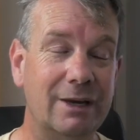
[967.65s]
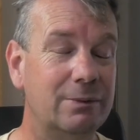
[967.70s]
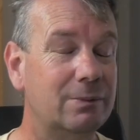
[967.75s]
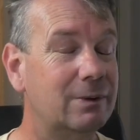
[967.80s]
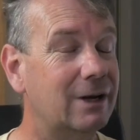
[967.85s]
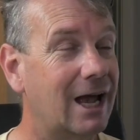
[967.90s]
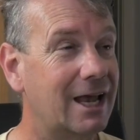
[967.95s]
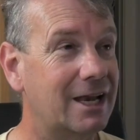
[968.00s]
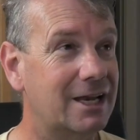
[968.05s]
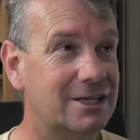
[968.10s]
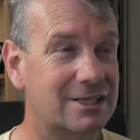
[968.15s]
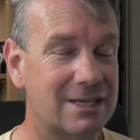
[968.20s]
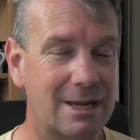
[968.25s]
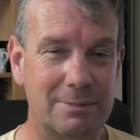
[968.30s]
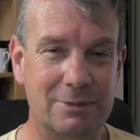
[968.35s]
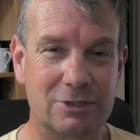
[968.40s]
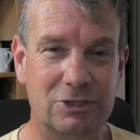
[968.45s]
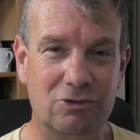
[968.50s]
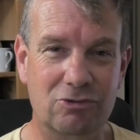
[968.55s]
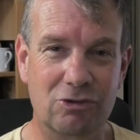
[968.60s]
It had a
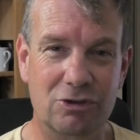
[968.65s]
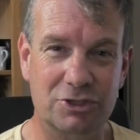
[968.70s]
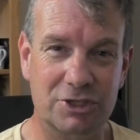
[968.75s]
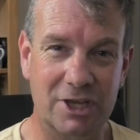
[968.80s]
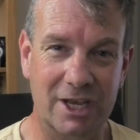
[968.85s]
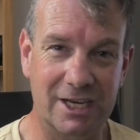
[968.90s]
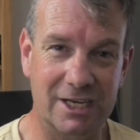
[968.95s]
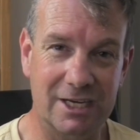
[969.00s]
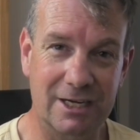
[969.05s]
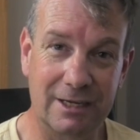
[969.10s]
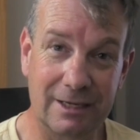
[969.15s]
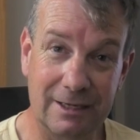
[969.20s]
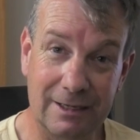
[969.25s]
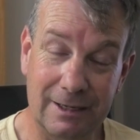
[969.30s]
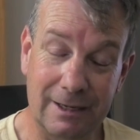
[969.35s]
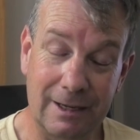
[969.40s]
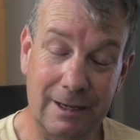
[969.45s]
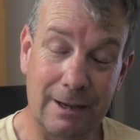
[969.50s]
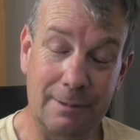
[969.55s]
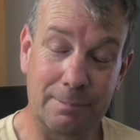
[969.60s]
damaged crosshead,
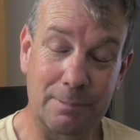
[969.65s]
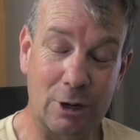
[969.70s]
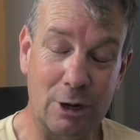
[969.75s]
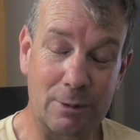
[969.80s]
but